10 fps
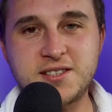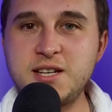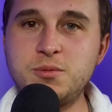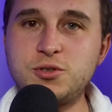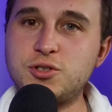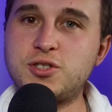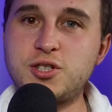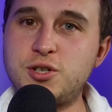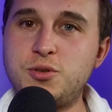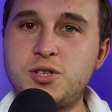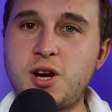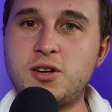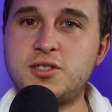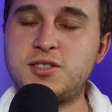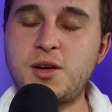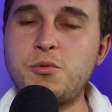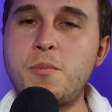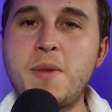these were just the two chargers that were